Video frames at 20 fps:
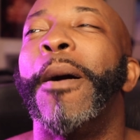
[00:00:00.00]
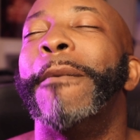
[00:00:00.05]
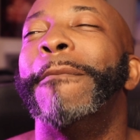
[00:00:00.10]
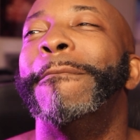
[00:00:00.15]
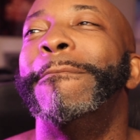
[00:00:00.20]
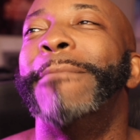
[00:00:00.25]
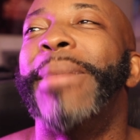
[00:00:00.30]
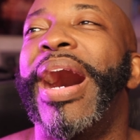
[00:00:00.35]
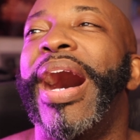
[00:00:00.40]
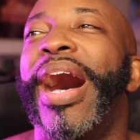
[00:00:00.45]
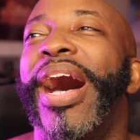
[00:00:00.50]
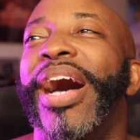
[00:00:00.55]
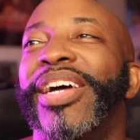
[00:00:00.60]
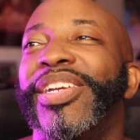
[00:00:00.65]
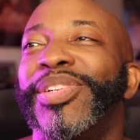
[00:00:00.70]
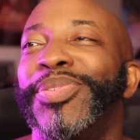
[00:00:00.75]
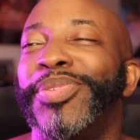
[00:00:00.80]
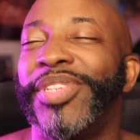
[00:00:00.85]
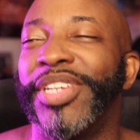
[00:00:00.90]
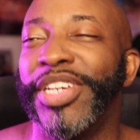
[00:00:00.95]

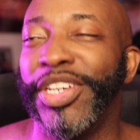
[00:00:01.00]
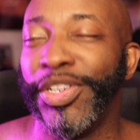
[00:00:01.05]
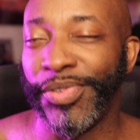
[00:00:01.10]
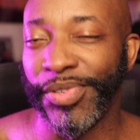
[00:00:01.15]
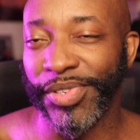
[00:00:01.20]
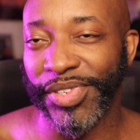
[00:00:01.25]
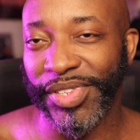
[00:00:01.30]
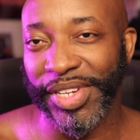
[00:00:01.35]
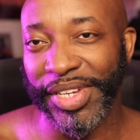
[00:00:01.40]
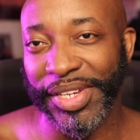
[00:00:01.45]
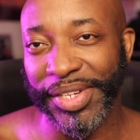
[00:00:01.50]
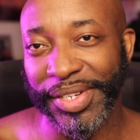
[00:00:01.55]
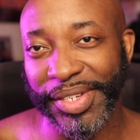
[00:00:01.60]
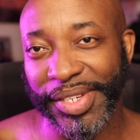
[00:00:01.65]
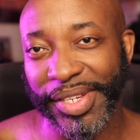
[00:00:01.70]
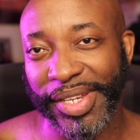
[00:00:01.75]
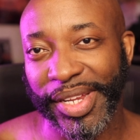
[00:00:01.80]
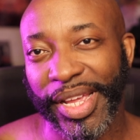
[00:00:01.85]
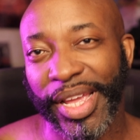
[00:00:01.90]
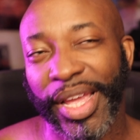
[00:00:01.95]
Maj was interesting.
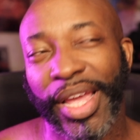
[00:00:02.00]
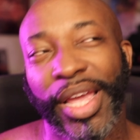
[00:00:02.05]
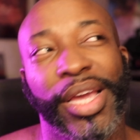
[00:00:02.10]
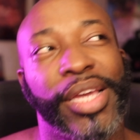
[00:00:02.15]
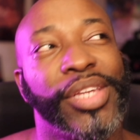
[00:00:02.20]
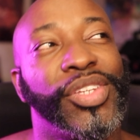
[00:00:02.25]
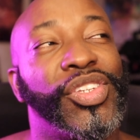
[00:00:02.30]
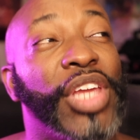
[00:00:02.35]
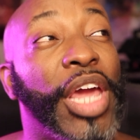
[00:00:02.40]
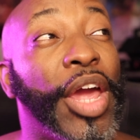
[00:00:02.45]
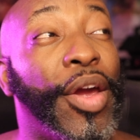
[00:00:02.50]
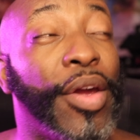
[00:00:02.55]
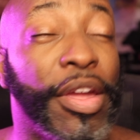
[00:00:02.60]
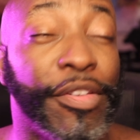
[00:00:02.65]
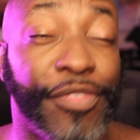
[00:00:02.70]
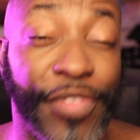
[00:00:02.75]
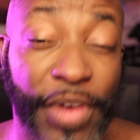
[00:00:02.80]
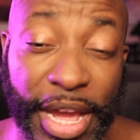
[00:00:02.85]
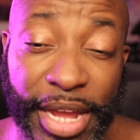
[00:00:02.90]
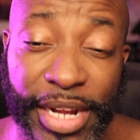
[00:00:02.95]
Because
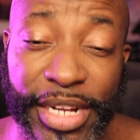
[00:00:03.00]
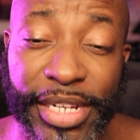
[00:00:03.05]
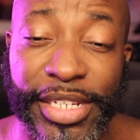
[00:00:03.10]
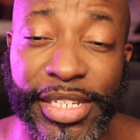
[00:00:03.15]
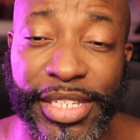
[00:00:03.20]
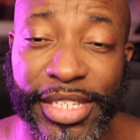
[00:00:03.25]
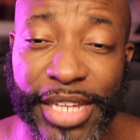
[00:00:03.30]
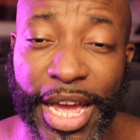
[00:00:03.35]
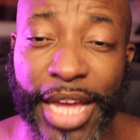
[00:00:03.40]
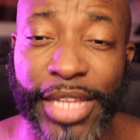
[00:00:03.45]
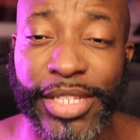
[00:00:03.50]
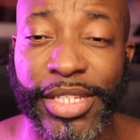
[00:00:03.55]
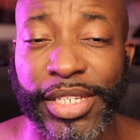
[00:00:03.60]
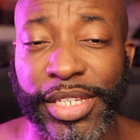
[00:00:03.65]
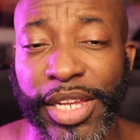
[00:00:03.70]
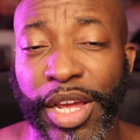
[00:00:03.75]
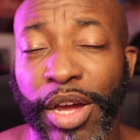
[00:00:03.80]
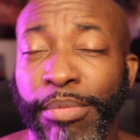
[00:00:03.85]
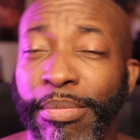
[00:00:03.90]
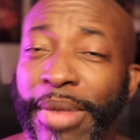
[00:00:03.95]
Darian finally decides to
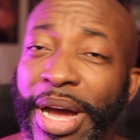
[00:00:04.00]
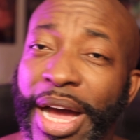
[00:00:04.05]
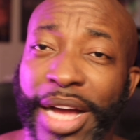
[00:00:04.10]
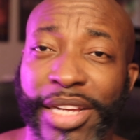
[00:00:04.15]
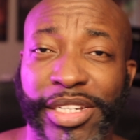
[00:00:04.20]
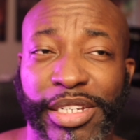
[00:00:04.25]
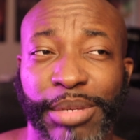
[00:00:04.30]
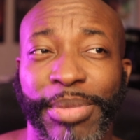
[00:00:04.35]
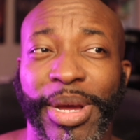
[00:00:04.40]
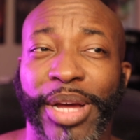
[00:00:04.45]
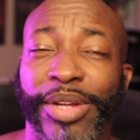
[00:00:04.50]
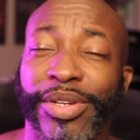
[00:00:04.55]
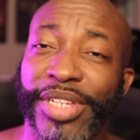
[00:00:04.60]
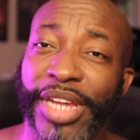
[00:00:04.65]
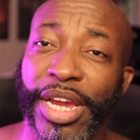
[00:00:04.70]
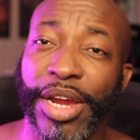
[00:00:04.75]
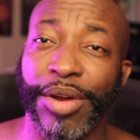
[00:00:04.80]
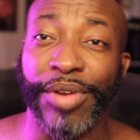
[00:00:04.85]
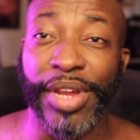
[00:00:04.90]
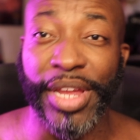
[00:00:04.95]
tell Maj about
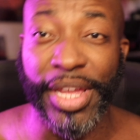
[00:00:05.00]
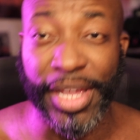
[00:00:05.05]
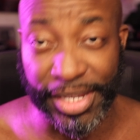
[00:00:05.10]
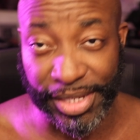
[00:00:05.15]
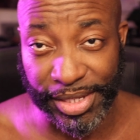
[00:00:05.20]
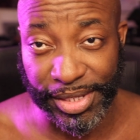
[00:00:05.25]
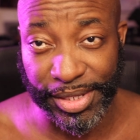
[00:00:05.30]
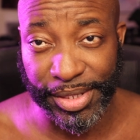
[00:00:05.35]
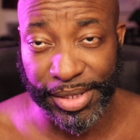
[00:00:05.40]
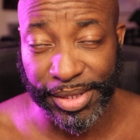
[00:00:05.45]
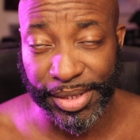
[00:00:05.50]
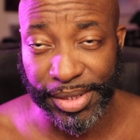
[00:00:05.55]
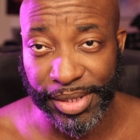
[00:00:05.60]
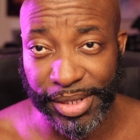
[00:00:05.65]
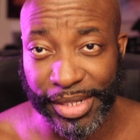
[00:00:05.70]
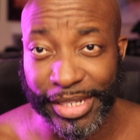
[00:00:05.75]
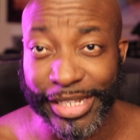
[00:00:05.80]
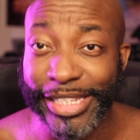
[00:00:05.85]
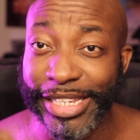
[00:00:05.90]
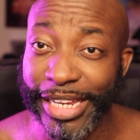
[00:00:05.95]
Darius
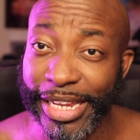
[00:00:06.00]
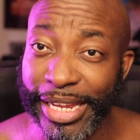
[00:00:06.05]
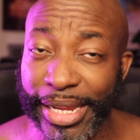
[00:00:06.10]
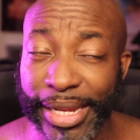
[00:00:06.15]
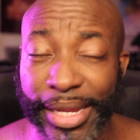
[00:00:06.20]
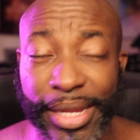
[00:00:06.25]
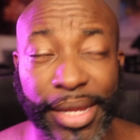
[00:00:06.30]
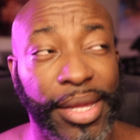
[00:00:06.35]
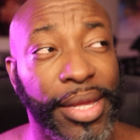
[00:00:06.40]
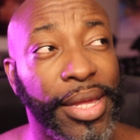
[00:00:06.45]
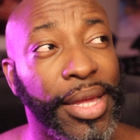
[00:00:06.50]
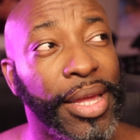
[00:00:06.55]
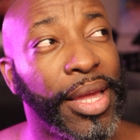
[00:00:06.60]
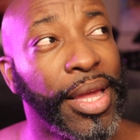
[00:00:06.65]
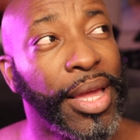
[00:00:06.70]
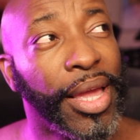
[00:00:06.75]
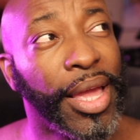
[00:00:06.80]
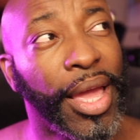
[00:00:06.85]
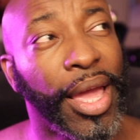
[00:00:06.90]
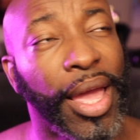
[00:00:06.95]
D.
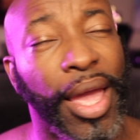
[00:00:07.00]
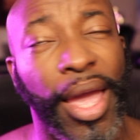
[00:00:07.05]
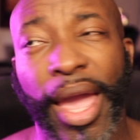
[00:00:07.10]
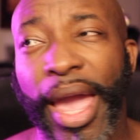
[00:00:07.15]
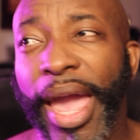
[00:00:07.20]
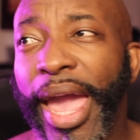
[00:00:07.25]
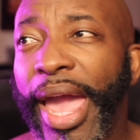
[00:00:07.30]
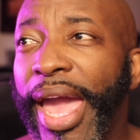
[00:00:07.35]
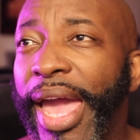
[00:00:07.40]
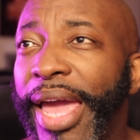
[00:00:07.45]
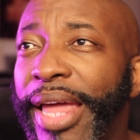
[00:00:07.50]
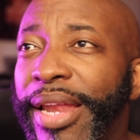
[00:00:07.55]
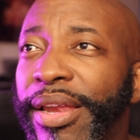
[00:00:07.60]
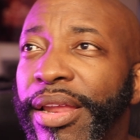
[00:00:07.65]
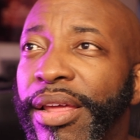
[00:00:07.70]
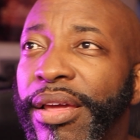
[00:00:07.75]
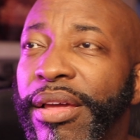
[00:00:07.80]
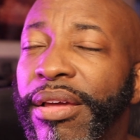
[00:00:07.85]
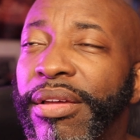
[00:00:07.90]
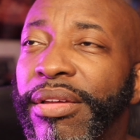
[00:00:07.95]

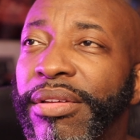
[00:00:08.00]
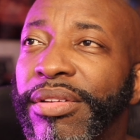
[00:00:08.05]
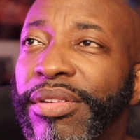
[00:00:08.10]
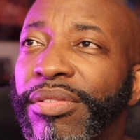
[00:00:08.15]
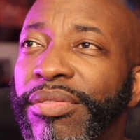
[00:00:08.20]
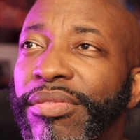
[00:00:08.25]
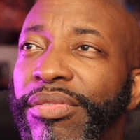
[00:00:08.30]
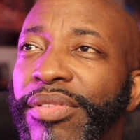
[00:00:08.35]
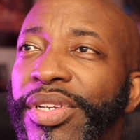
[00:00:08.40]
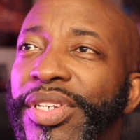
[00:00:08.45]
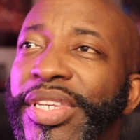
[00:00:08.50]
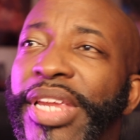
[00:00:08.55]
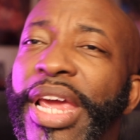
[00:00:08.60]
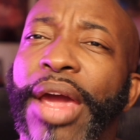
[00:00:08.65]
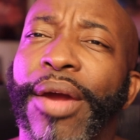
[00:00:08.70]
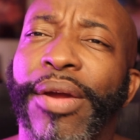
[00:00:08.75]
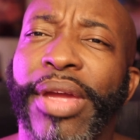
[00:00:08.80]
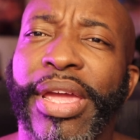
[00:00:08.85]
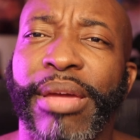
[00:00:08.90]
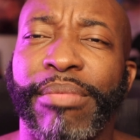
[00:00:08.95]
And
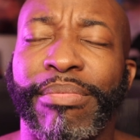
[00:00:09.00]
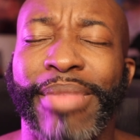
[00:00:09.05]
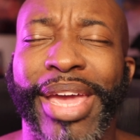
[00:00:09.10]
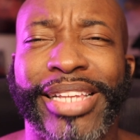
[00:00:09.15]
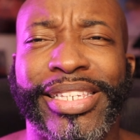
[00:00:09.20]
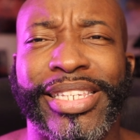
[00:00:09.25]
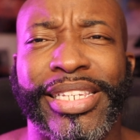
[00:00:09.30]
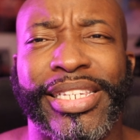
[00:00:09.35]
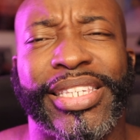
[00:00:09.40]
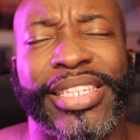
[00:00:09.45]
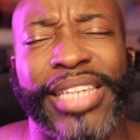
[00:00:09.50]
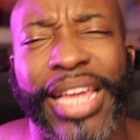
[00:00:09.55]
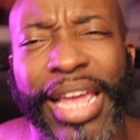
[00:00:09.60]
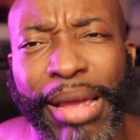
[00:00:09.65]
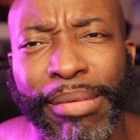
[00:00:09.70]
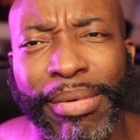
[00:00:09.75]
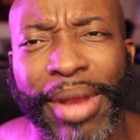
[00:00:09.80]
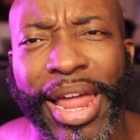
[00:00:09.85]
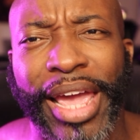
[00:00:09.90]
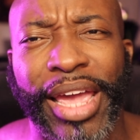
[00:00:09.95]
Darian makes it
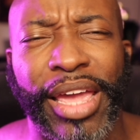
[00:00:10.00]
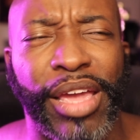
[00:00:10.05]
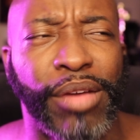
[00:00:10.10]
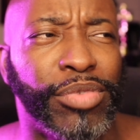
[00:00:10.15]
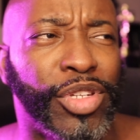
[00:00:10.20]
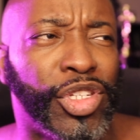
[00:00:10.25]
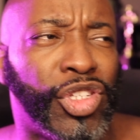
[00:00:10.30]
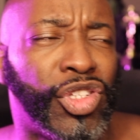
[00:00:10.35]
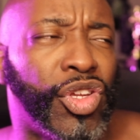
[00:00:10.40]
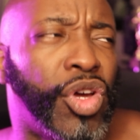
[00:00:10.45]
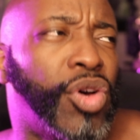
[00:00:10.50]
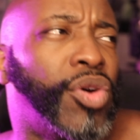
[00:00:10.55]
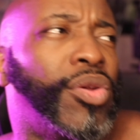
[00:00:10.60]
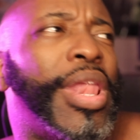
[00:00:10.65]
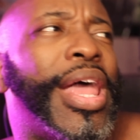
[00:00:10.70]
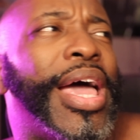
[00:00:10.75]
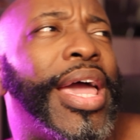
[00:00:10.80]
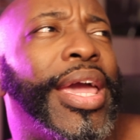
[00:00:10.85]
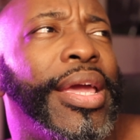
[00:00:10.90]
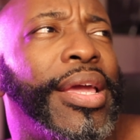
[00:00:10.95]
seem like it was so
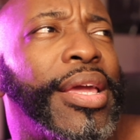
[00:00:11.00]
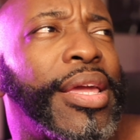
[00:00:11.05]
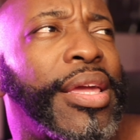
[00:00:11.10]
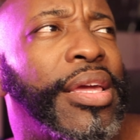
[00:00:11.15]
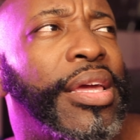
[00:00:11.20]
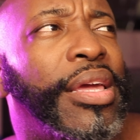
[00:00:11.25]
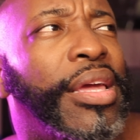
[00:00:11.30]
like